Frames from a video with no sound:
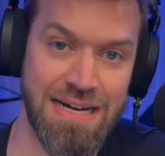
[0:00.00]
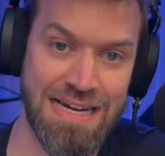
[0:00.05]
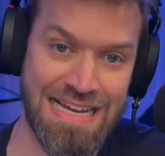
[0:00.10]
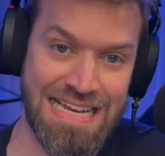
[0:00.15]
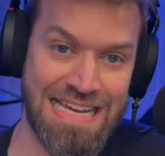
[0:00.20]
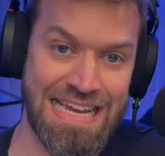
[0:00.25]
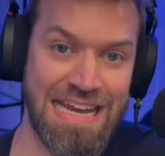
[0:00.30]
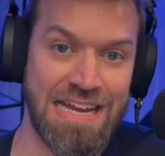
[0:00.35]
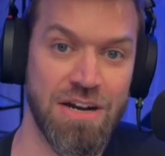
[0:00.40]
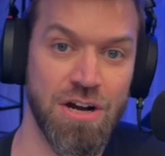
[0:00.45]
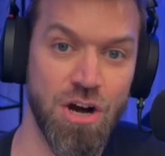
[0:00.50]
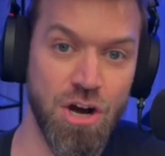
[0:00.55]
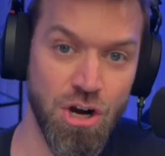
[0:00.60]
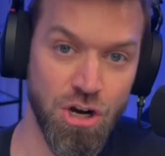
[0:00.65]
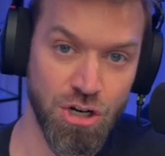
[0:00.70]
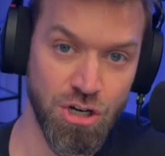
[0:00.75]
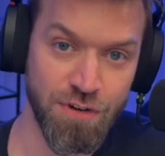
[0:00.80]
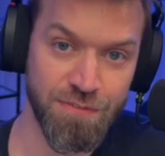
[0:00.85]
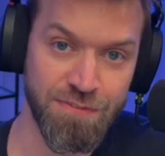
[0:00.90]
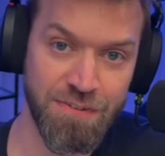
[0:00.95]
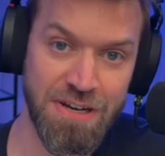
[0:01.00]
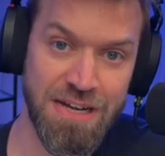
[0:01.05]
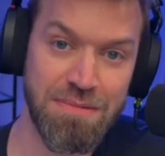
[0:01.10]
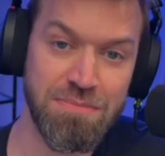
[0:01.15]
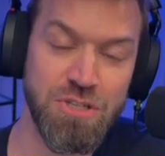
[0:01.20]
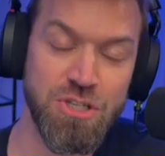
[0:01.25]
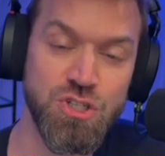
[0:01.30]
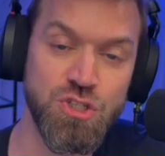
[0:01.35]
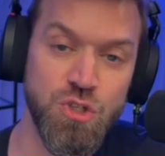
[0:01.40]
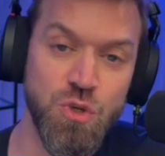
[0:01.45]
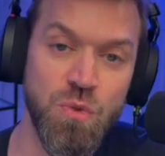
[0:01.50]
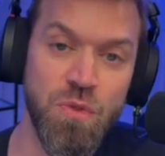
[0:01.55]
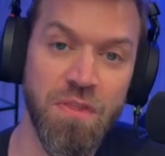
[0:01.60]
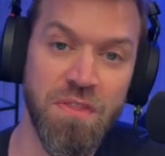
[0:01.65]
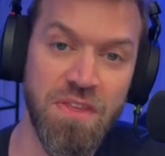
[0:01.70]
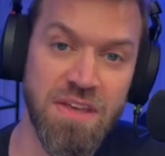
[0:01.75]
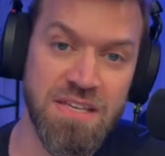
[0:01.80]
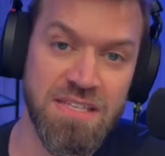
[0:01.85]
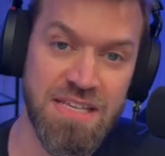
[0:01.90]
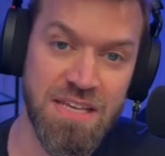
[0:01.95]
Ike and harder for him to do the
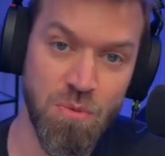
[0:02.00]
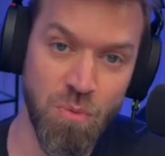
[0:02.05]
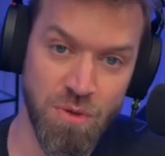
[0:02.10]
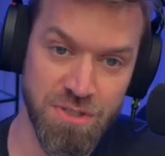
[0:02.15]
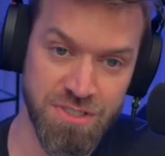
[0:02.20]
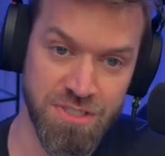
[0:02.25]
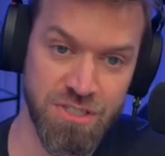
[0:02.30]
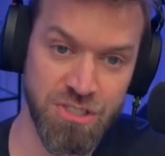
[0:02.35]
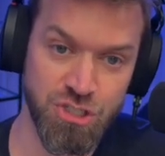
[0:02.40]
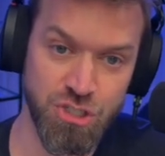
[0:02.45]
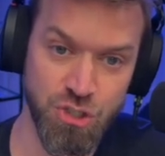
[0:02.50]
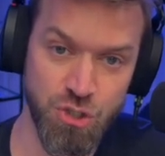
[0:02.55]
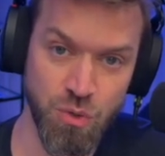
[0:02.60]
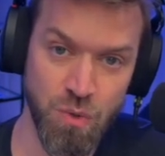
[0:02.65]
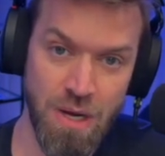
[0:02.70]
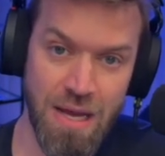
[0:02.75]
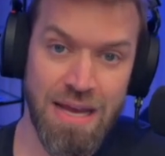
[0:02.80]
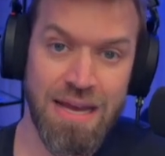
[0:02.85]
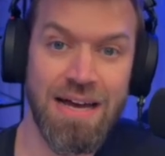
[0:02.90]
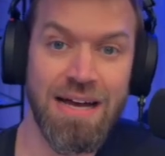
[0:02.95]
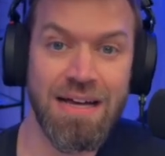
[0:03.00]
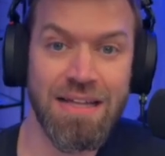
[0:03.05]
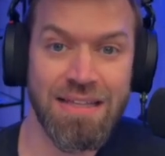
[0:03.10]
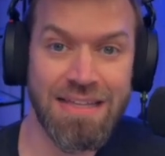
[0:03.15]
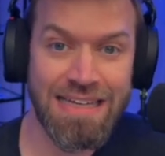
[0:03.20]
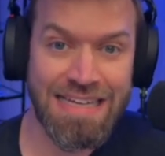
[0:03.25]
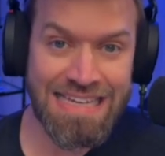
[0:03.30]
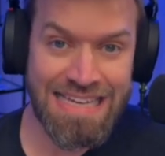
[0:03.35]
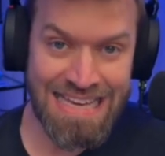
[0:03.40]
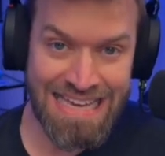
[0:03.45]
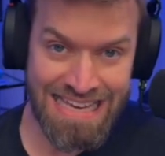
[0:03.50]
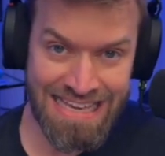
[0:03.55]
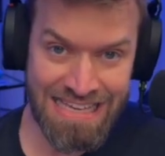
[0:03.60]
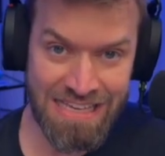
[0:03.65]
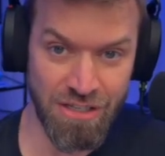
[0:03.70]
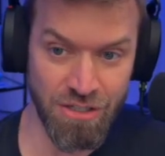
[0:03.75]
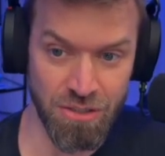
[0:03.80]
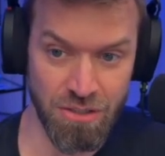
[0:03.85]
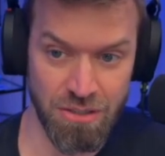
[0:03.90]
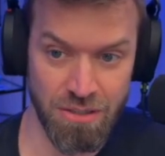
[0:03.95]
things he wants to do, like
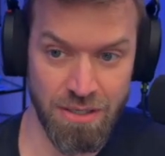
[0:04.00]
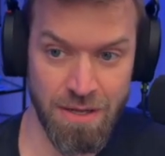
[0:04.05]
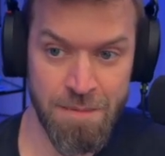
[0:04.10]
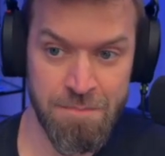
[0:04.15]
heal.